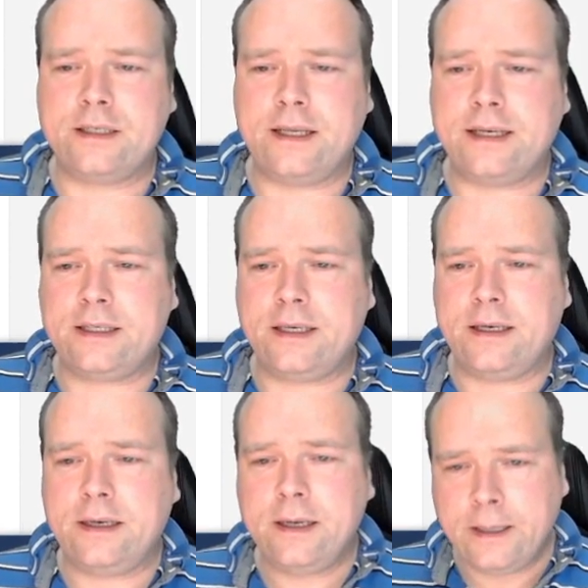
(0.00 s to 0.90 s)
They
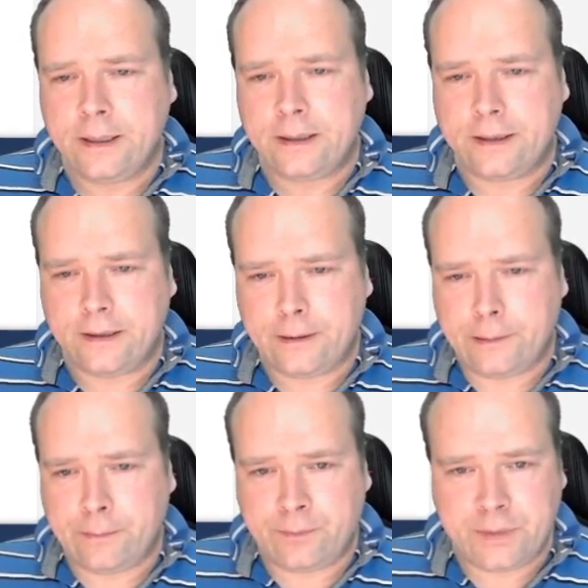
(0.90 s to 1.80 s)
actually
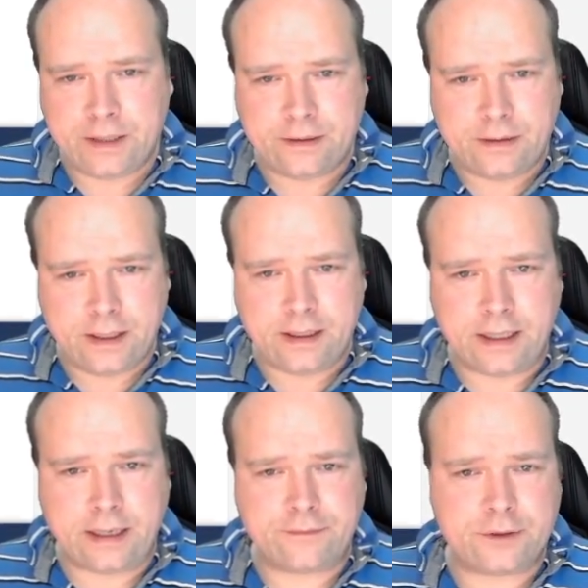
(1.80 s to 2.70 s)
they
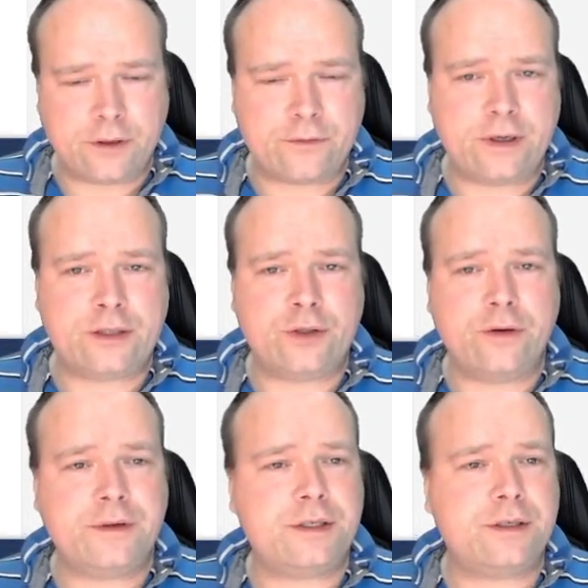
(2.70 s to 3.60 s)
give software as
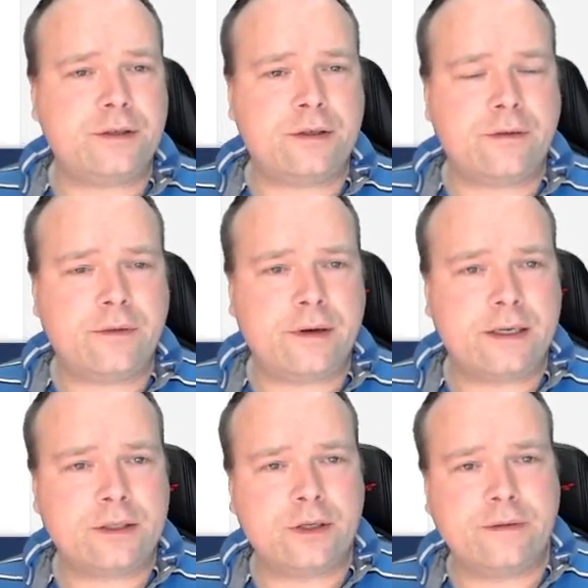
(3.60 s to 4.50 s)
a
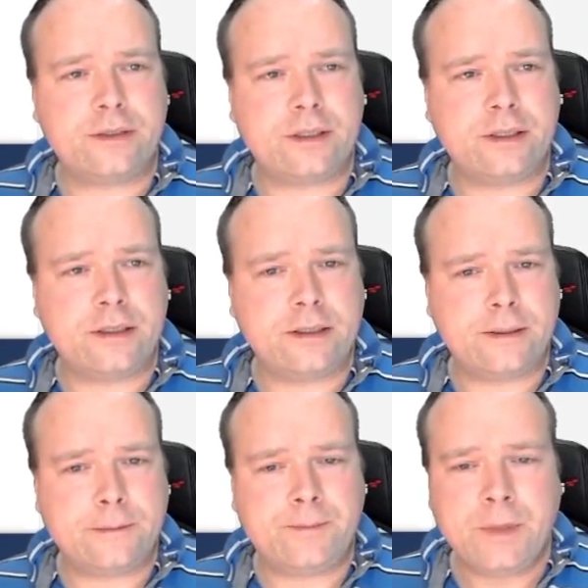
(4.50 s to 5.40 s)
service,
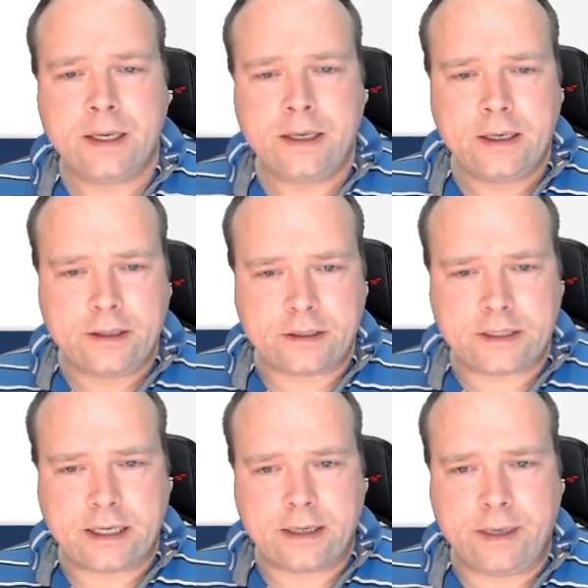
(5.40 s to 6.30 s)
just
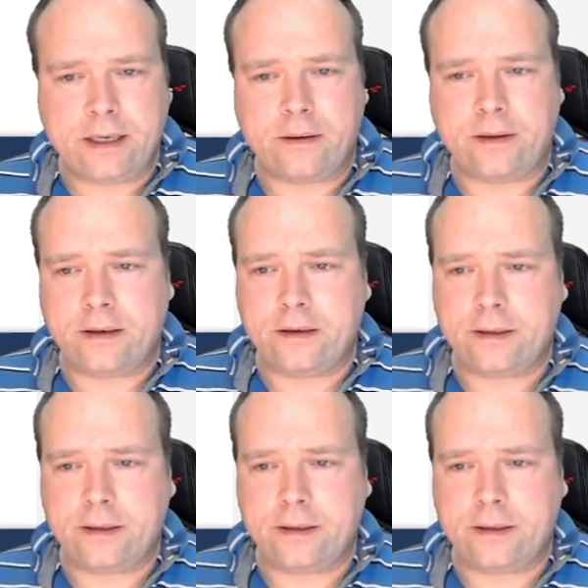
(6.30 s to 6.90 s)
like many other